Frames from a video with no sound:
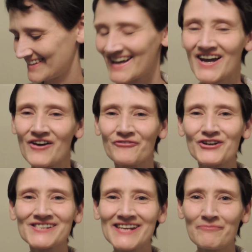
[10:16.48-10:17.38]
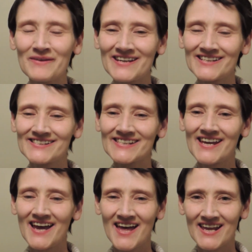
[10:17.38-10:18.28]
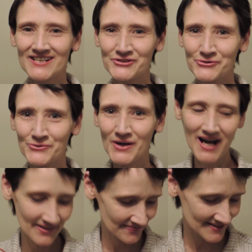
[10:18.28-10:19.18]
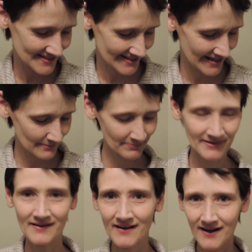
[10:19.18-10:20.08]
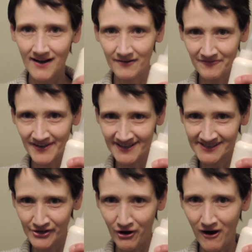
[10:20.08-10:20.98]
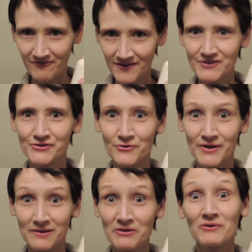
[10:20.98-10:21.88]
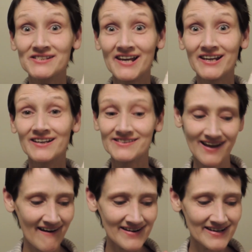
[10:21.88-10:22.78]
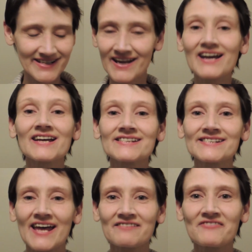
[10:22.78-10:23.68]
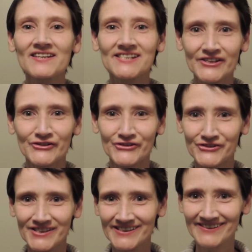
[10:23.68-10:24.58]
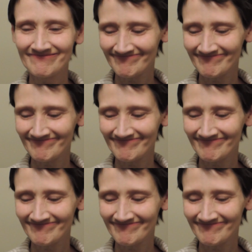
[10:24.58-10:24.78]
First step is to cut the tip of this off. So give me 1 second because I need to get a set of scissors.